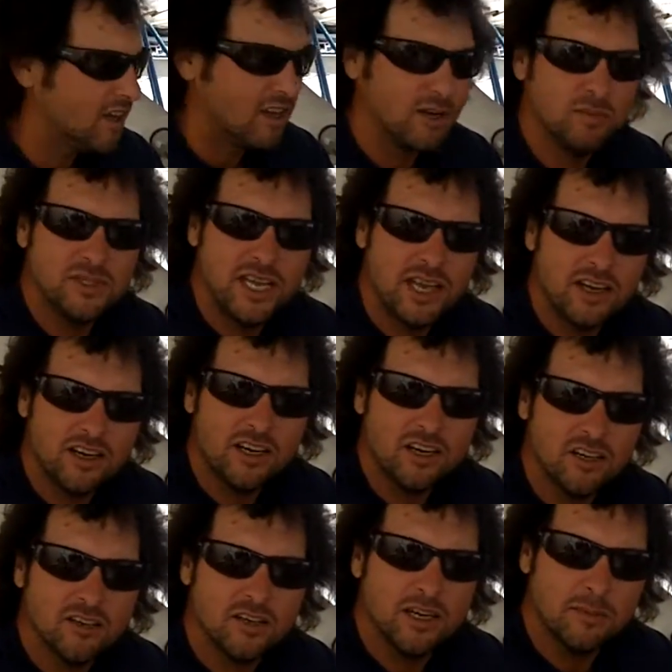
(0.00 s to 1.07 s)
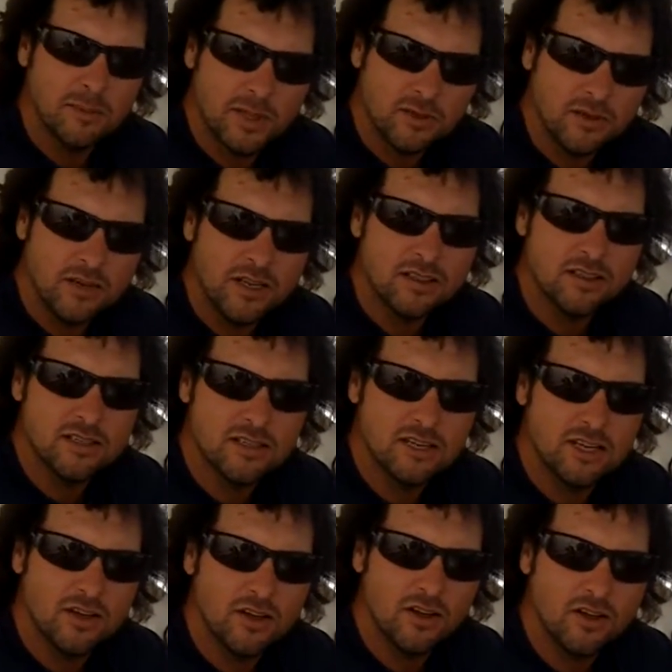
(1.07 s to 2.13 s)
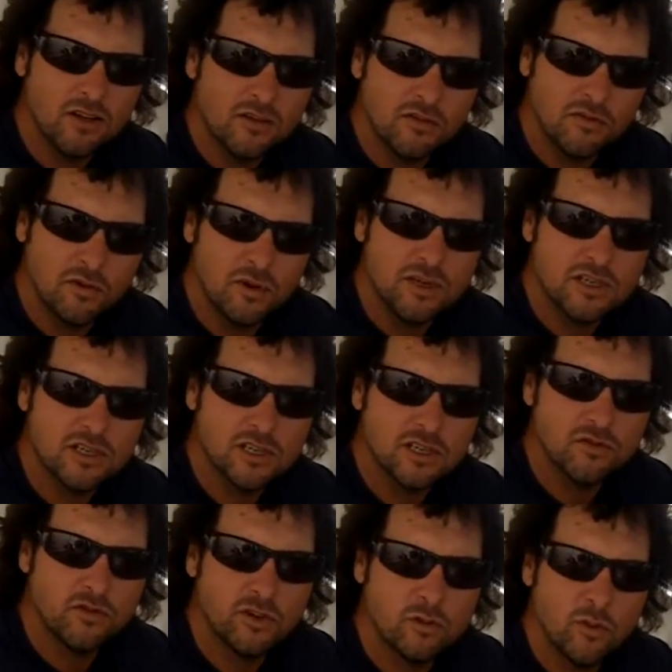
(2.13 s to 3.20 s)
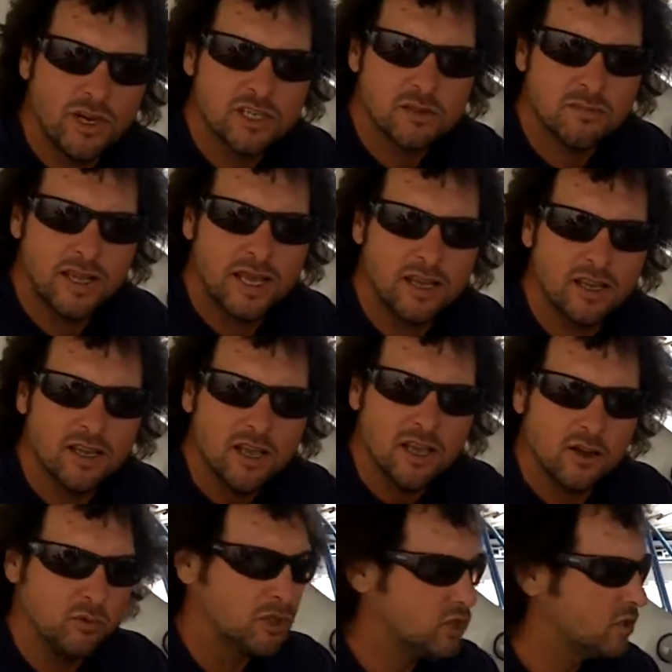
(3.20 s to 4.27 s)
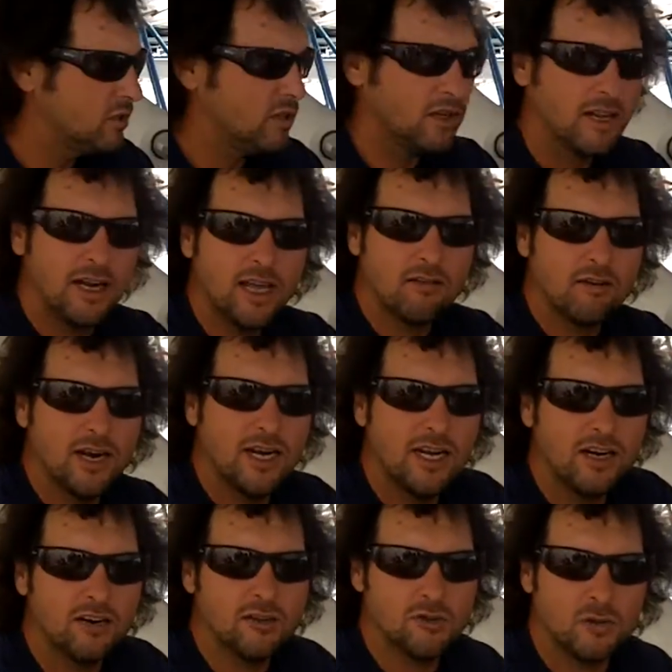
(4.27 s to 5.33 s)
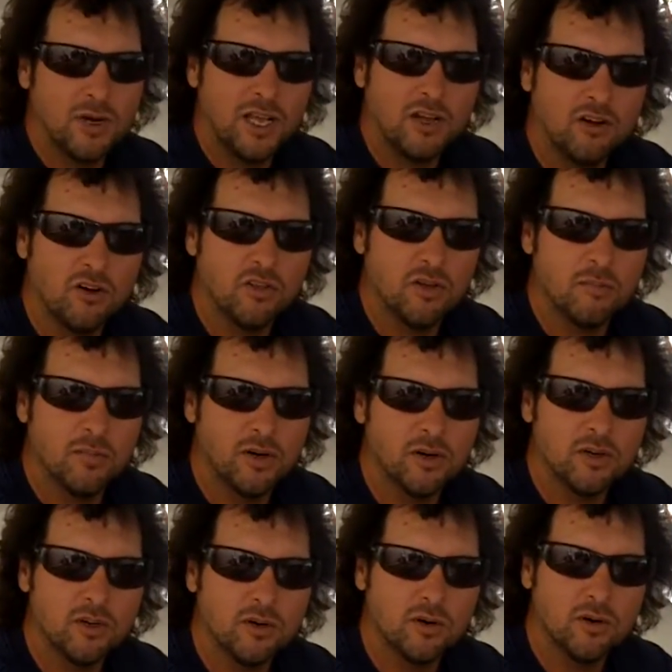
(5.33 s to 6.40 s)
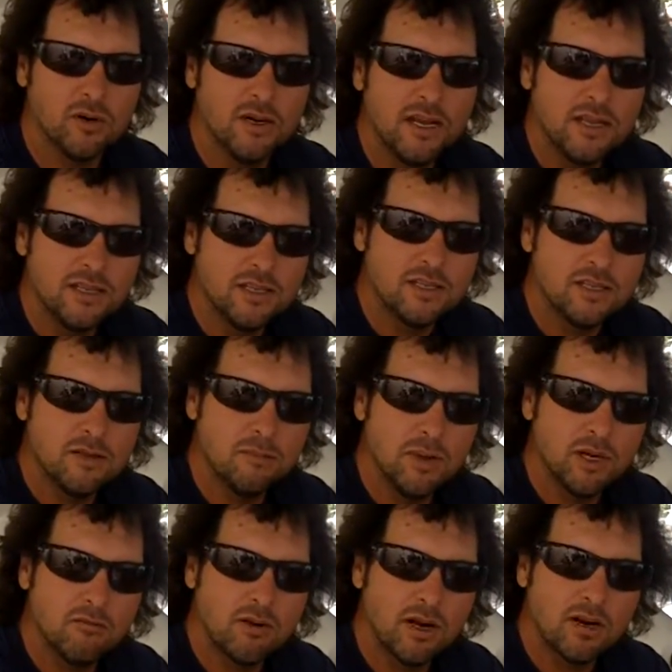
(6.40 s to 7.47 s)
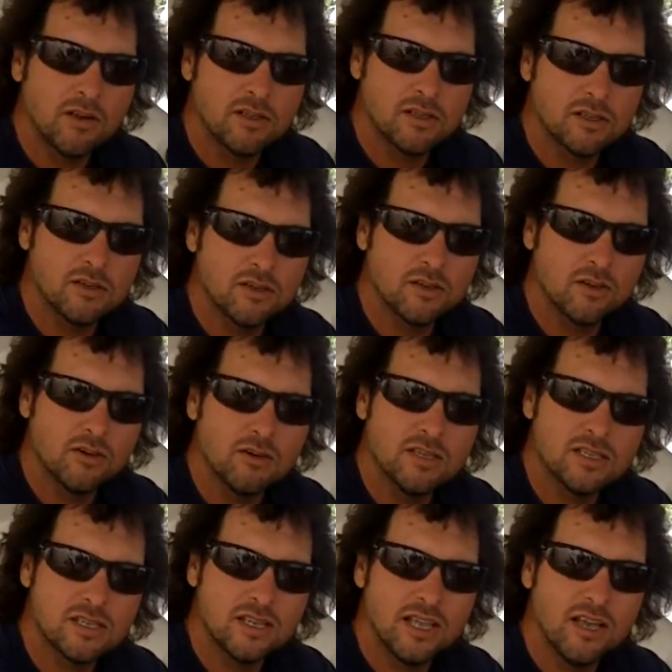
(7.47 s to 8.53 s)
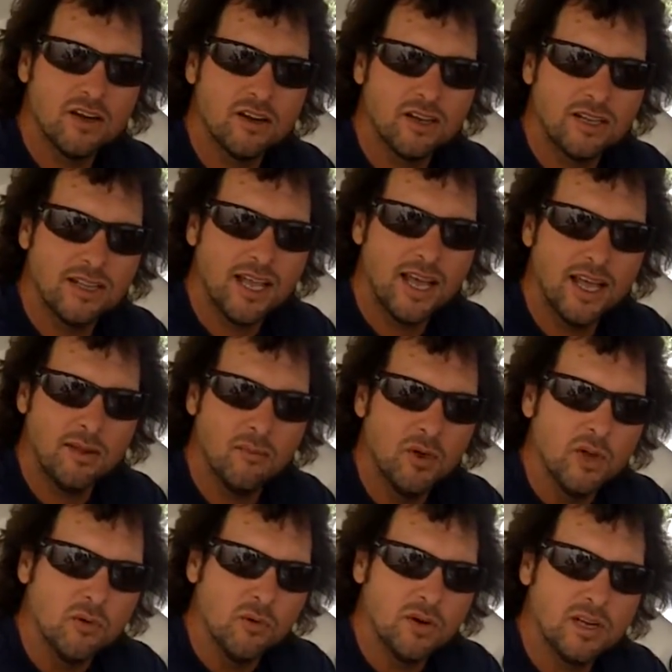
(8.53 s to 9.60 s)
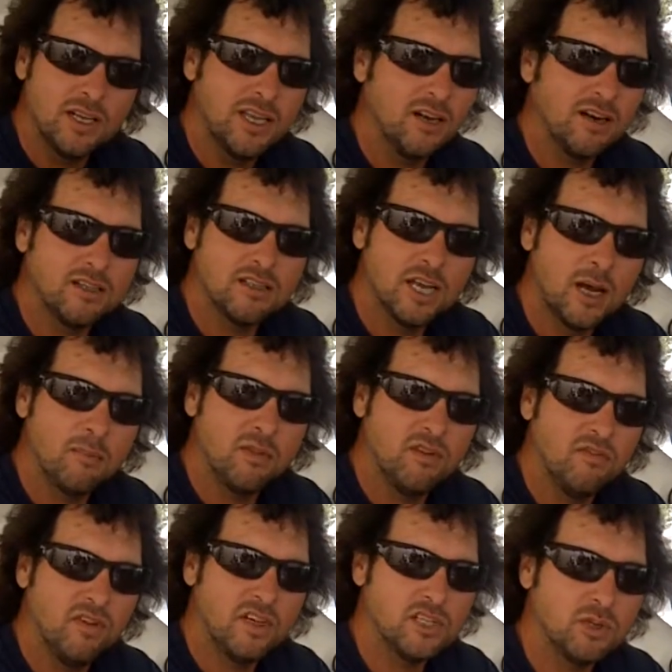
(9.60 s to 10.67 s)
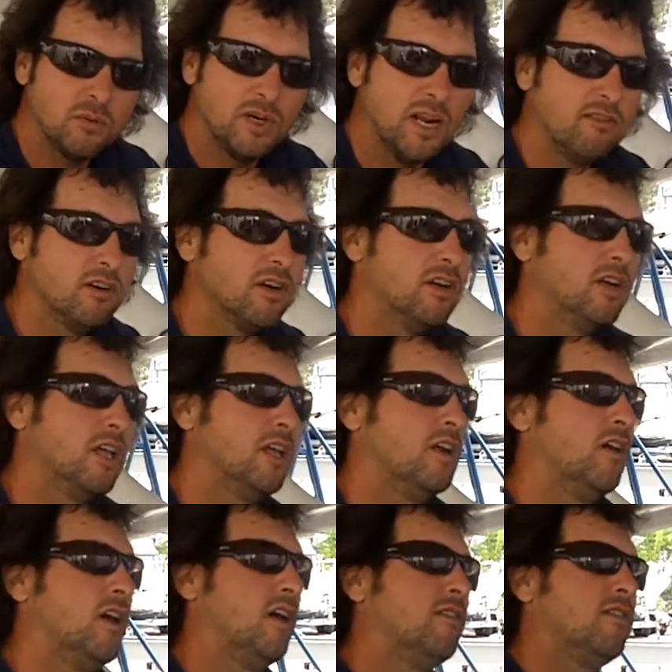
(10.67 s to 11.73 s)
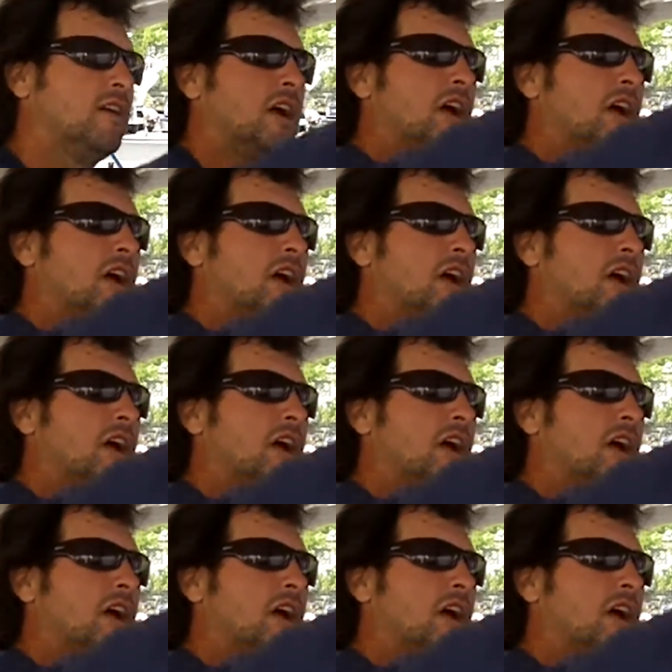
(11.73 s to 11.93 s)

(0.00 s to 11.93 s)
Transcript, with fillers: I'm down here, I'm underneath the Zinndog, the 46 foot Wesmac, and what you're looking at right here is what I call the barn door. This is the big rudder that's gonna turn this thing on a dime. We're gonna get on top of the fish and we're never gonna get off.